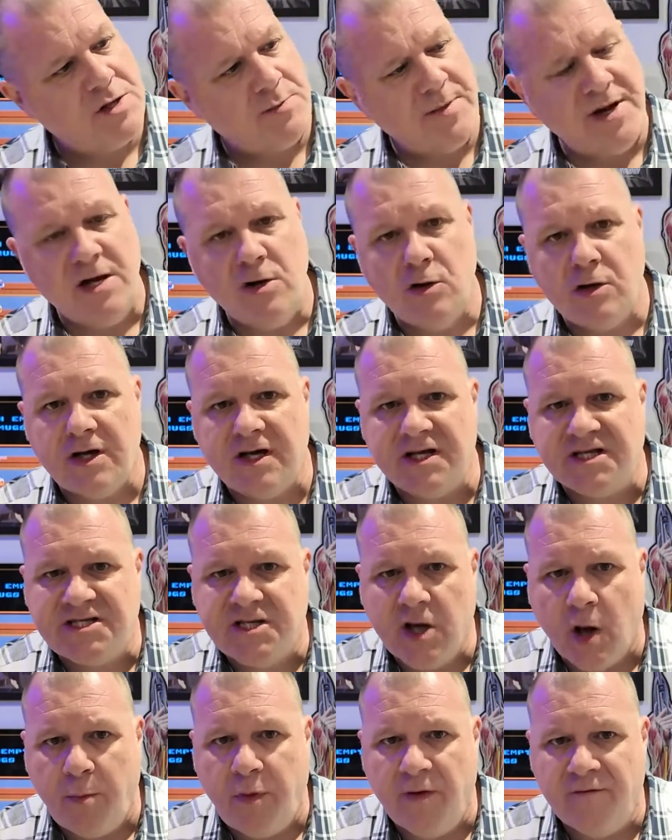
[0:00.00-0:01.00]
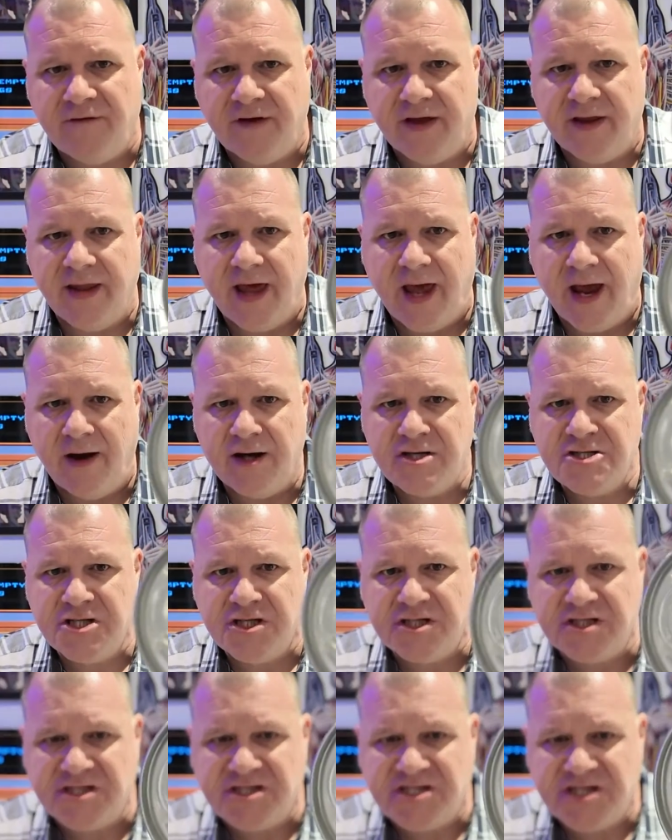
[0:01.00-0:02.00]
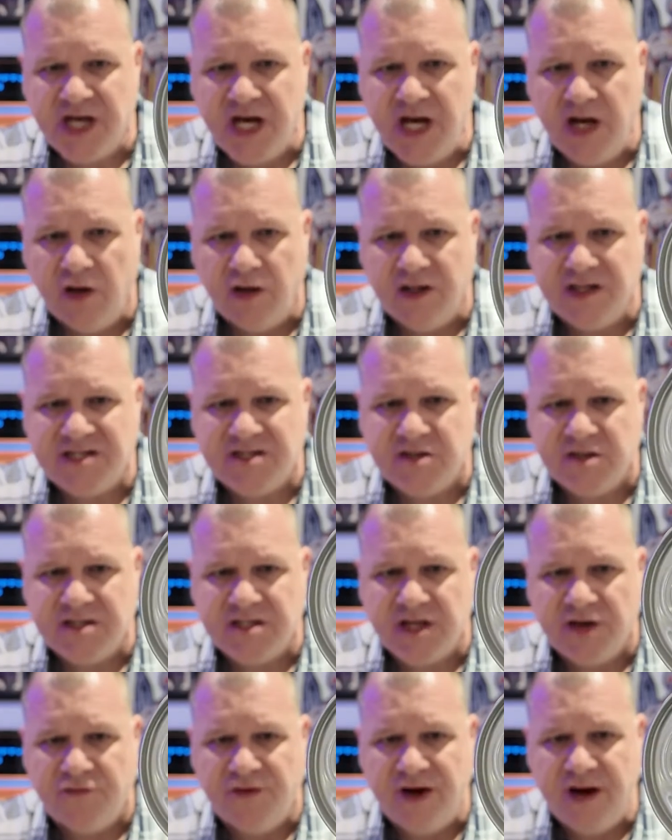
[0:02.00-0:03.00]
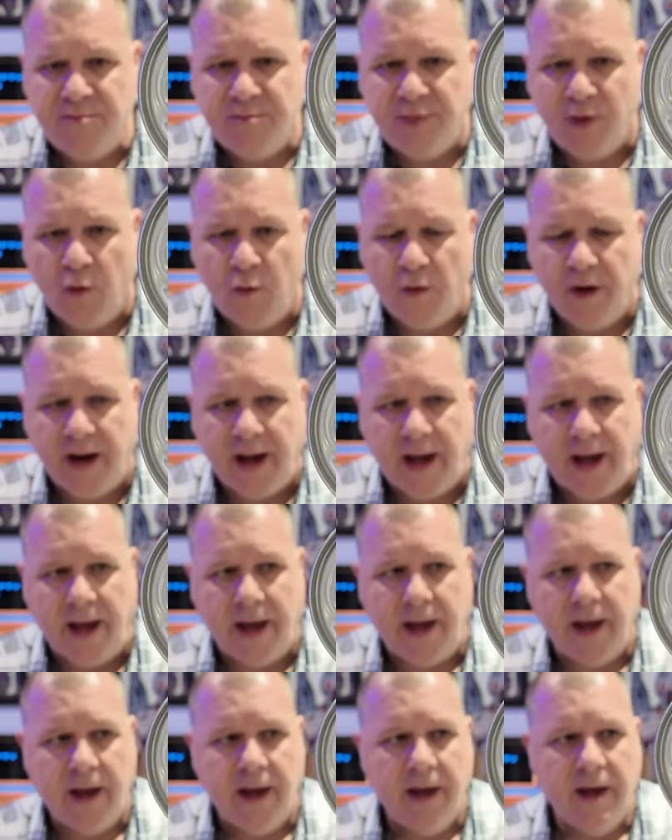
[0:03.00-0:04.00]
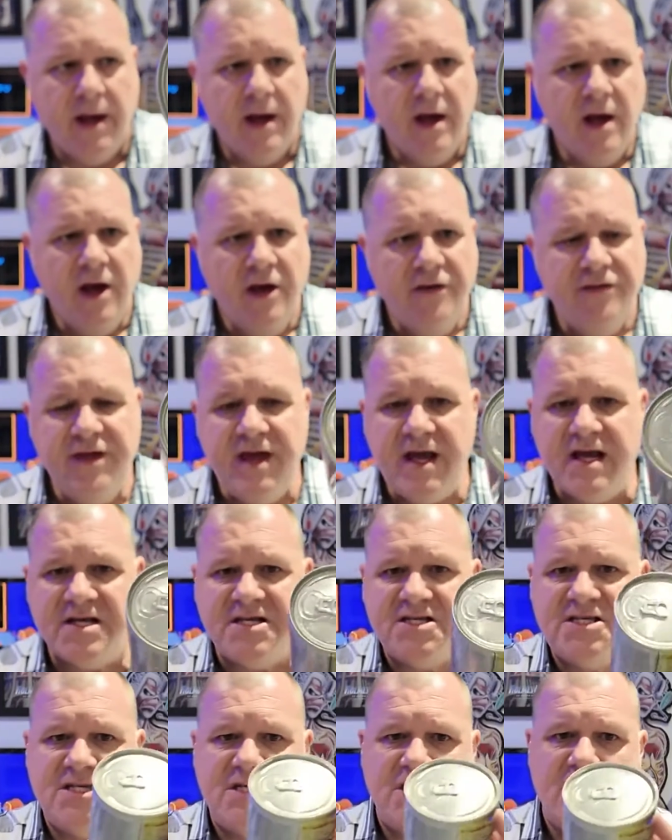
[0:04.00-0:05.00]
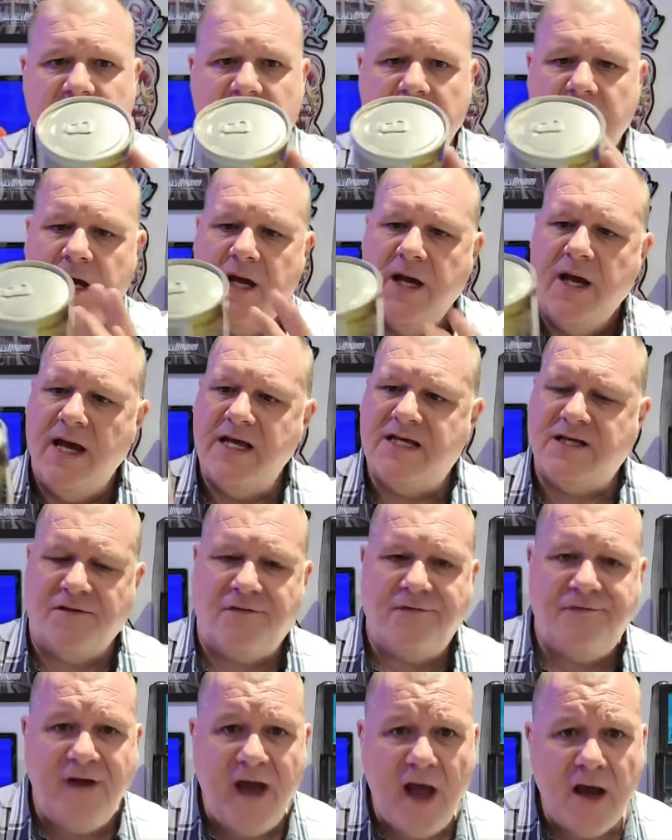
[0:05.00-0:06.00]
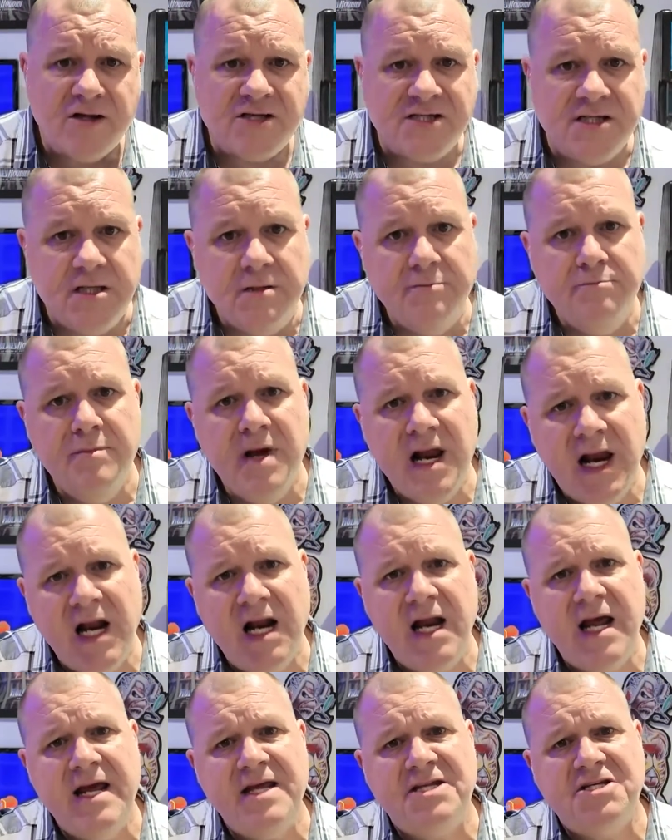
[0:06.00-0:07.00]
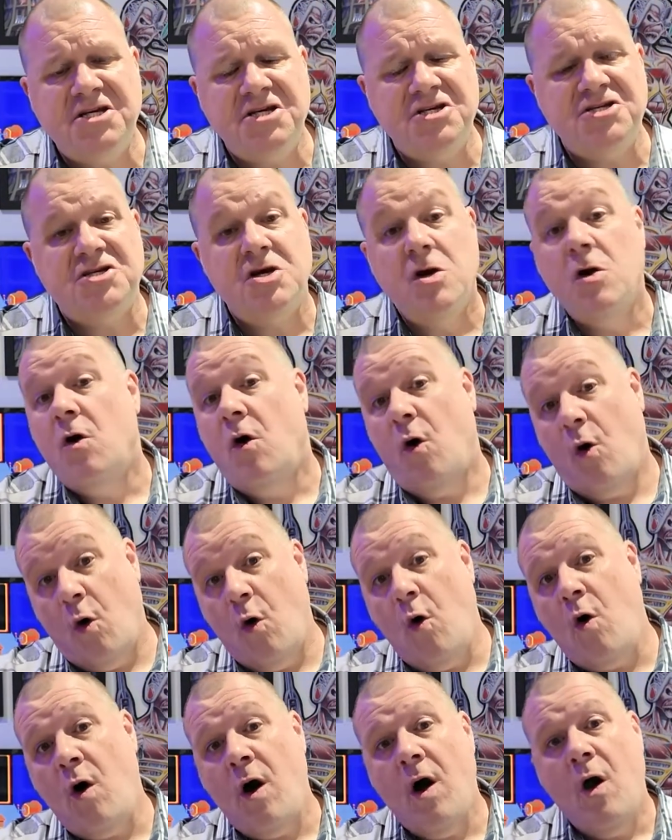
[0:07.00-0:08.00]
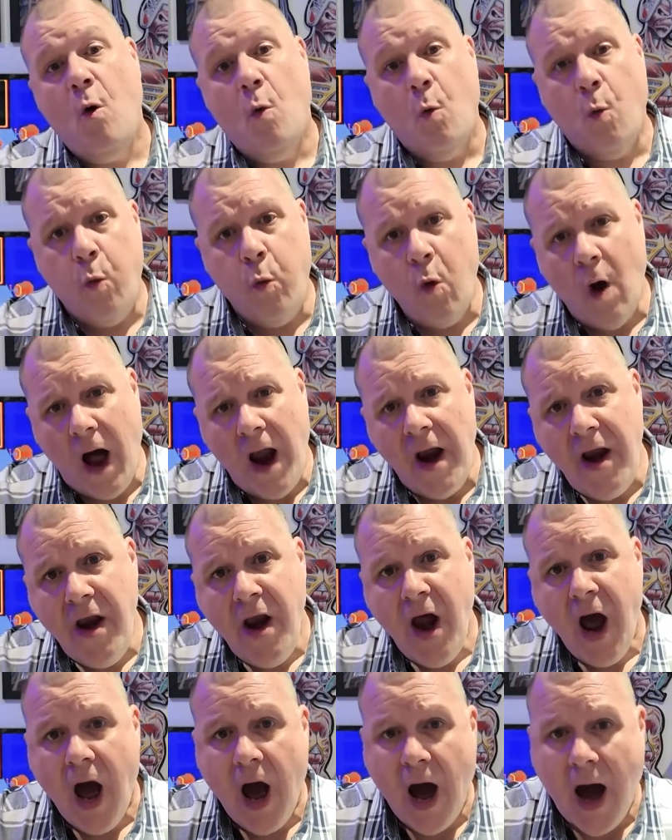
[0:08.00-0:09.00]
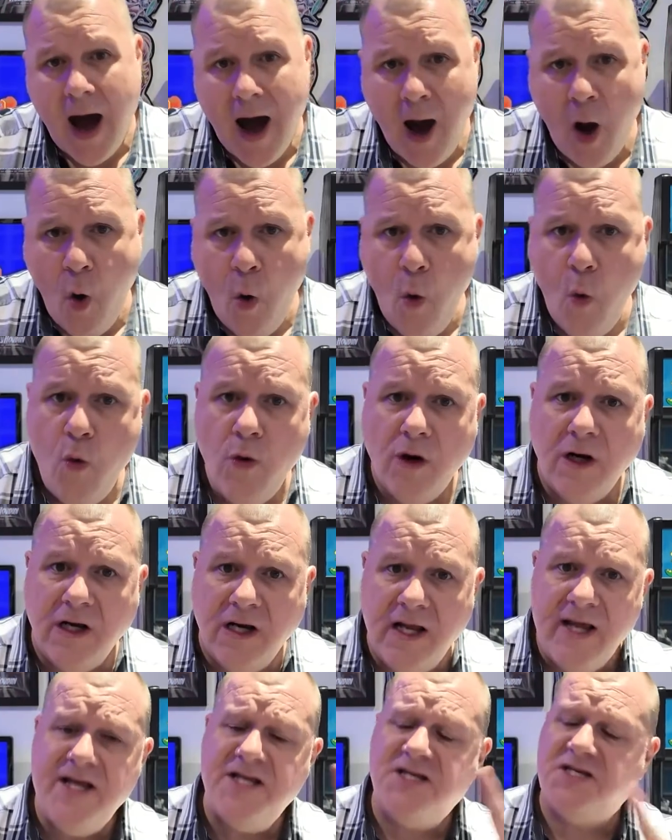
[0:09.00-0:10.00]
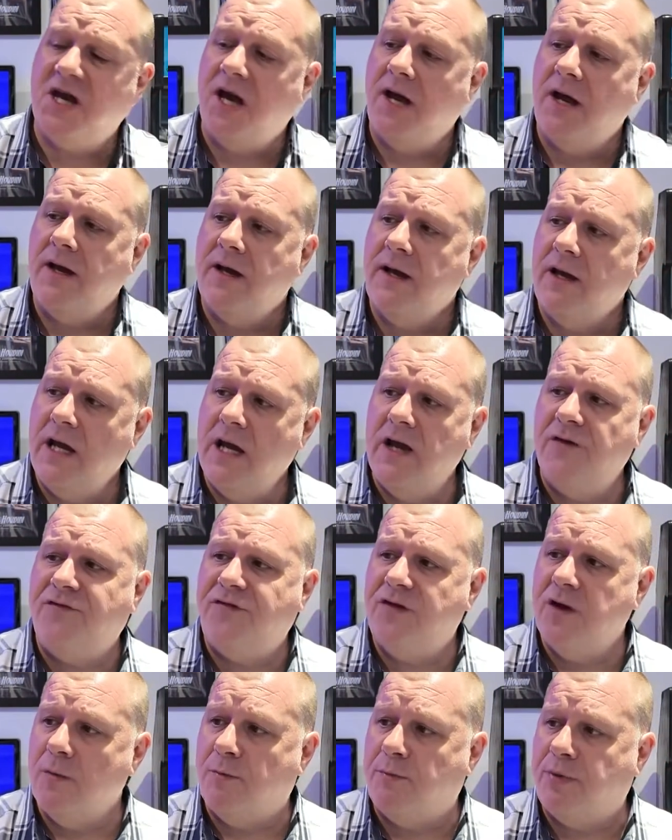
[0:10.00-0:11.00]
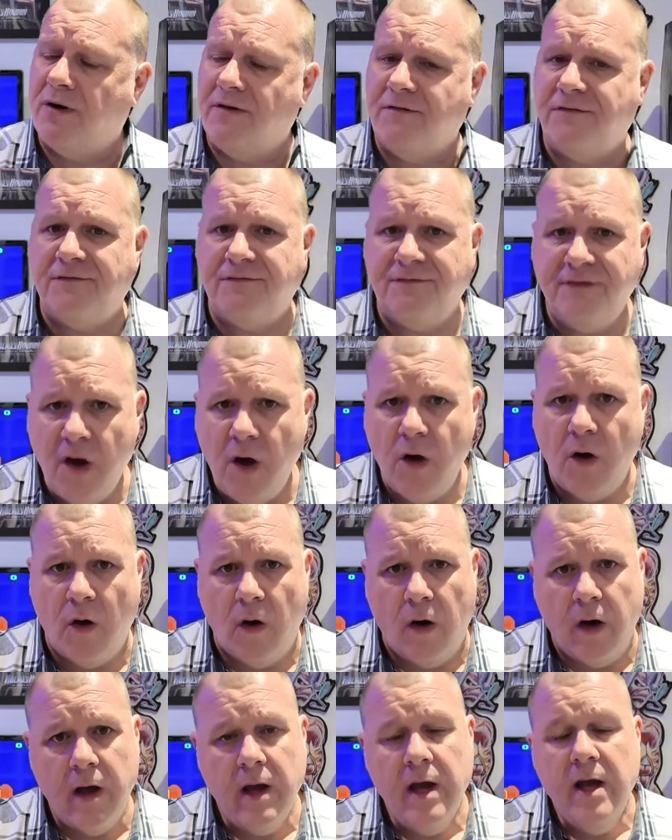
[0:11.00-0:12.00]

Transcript: I mean, look at the top of it there. As you can see, look at the size of the ring pull on that. This is 1,000 millilitres or 1 whole litre if you prefer.